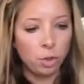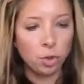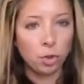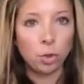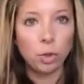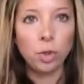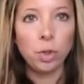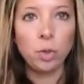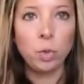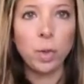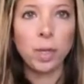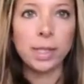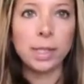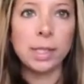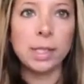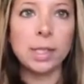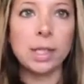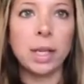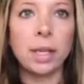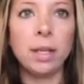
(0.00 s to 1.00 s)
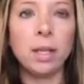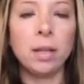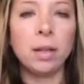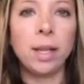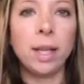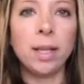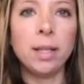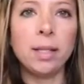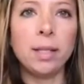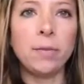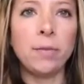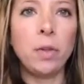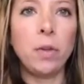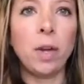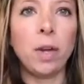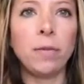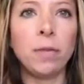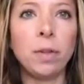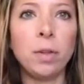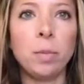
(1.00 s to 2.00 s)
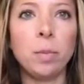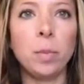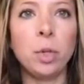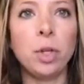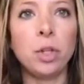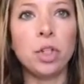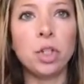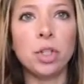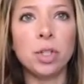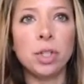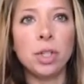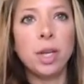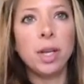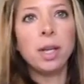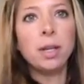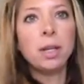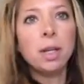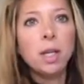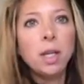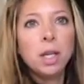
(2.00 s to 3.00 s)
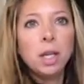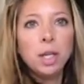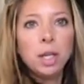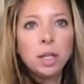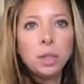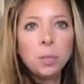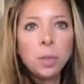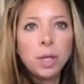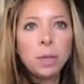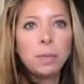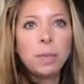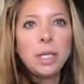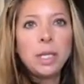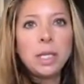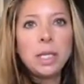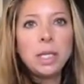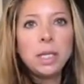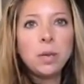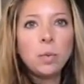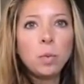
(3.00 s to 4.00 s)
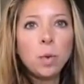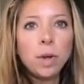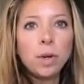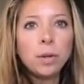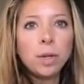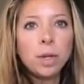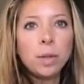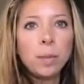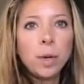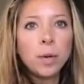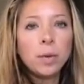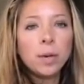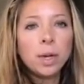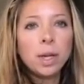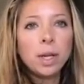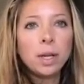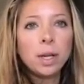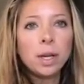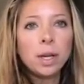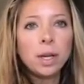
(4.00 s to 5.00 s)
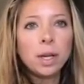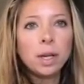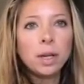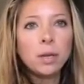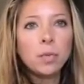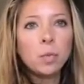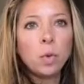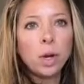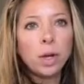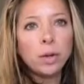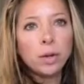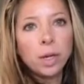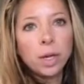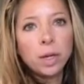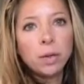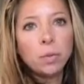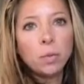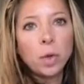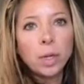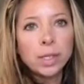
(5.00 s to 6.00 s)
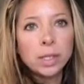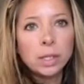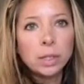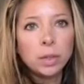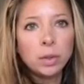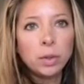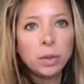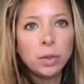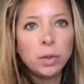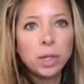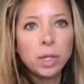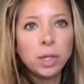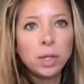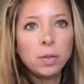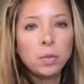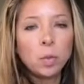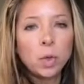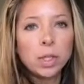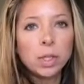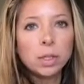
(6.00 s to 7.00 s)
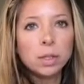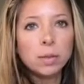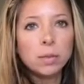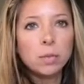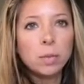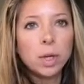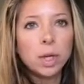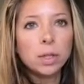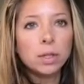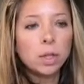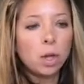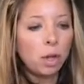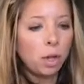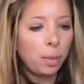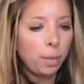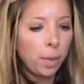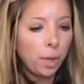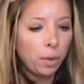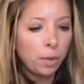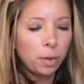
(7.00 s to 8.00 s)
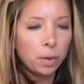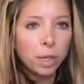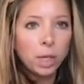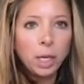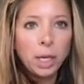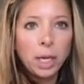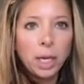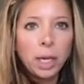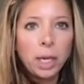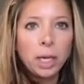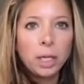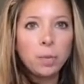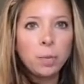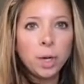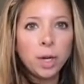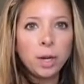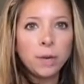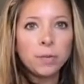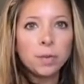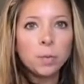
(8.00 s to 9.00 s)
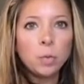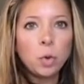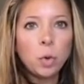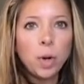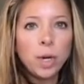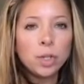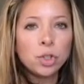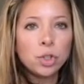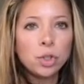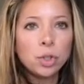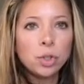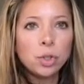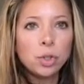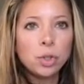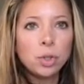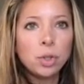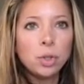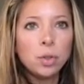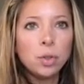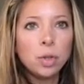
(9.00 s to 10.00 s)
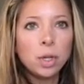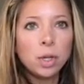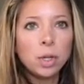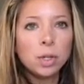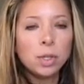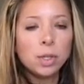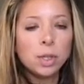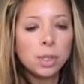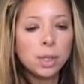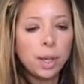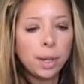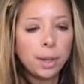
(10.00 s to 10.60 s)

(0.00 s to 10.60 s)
you what's inside the cleanse. If you haven't purchased yet, you might be wondering about it and wondering what's included and what it's all about. And you might have some questions too. There's